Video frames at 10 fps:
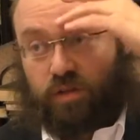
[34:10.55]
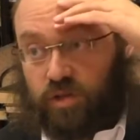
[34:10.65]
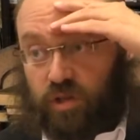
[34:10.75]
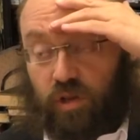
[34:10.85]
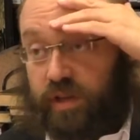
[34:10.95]

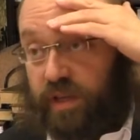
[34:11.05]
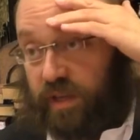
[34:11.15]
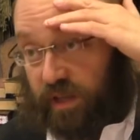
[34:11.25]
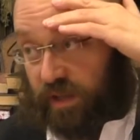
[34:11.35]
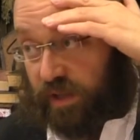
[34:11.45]
shelo
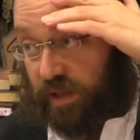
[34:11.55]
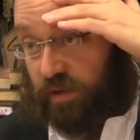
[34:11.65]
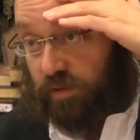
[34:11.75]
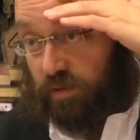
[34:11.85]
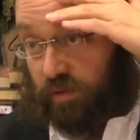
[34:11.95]
yigie
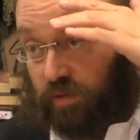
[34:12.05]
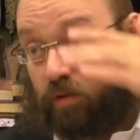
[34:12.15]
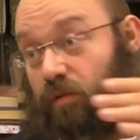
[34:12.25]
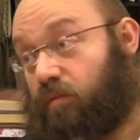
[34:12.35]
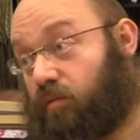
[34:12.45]
lechinuch,
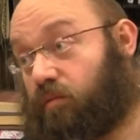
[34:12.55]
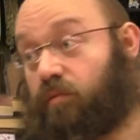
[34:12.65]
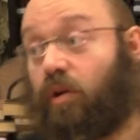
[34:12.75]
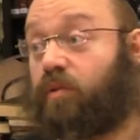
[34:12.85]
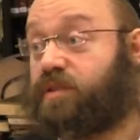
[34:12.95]

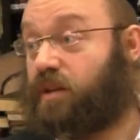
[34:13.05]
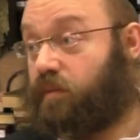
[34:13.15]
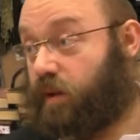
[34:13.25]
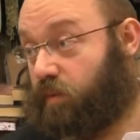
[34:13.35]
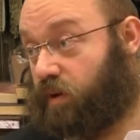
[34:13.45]
no one's going to
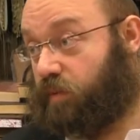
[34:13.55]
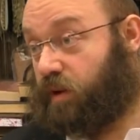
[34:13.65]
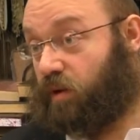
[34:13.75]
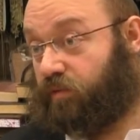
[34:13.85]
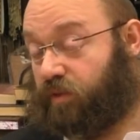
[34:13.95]
make boire pia
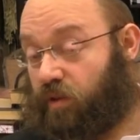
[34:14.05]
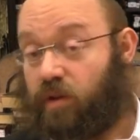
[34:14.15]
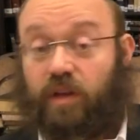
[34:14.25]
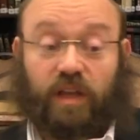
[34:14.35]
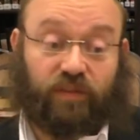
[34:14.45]

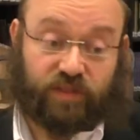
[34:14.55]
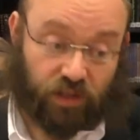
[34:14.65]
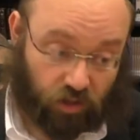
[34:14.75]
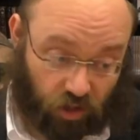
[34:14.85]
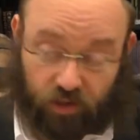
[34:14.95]
gofen. If it's a
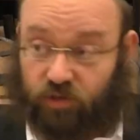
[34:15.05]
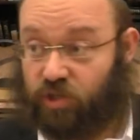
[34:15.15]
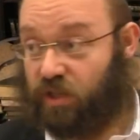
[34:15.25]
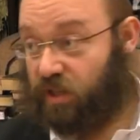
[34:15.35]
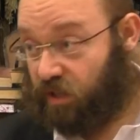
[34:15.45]
cotton
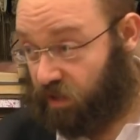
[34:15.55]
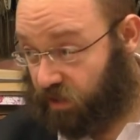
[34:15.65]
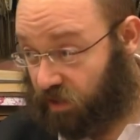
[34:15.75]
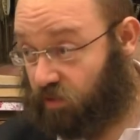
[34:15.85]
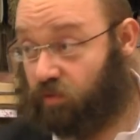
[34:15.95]
shigie
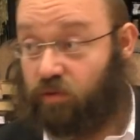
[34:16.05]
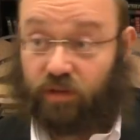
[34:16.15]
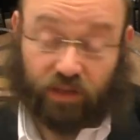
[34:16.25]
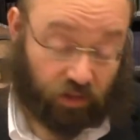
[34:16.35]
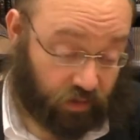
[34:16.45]

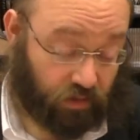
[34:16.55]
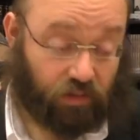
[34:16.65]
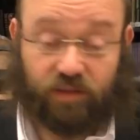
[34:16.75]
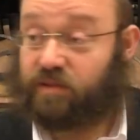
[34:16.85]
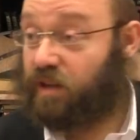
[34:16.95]
lechinuch, a cotton
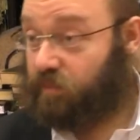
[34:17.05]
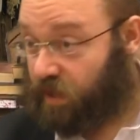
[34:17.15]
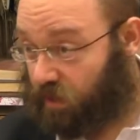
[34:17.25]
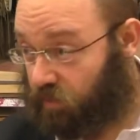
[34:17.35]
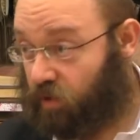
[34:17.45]
doesn't know how to make
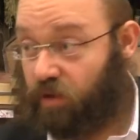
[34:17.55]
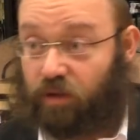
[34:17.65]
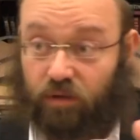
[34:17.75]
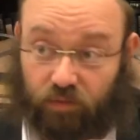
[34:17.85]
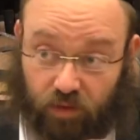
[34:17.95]
a bracha.
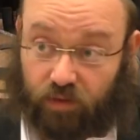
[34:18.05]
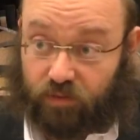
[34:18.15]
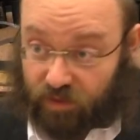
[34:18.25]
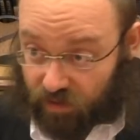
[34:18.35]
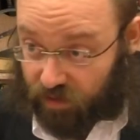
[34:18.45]

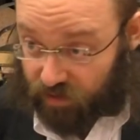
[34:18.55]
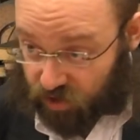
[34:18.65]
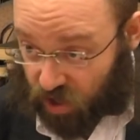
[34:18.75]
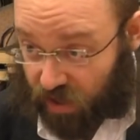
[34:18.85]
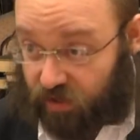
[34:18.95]
Uh, the little
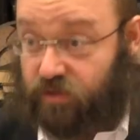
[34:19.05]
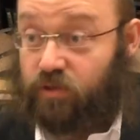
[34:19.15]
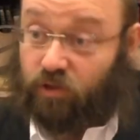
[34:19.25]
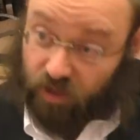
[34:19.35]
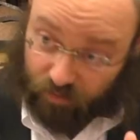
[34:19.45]
child, so
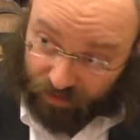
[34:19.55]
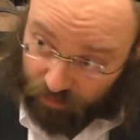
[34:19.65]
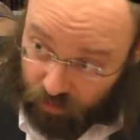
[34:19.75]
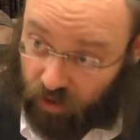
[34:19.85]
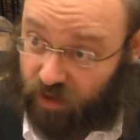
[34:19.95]
you're going to make the
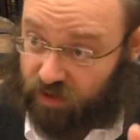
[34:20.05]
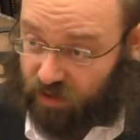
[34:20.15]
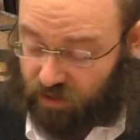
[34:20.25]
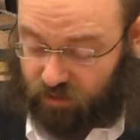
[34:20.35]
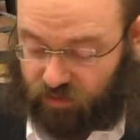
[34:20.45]
bracha, and the
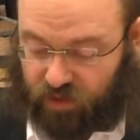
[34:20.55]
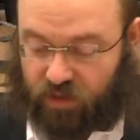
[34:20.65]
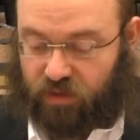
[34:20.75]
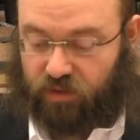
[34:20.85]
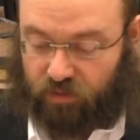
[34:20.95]
kid will drink it.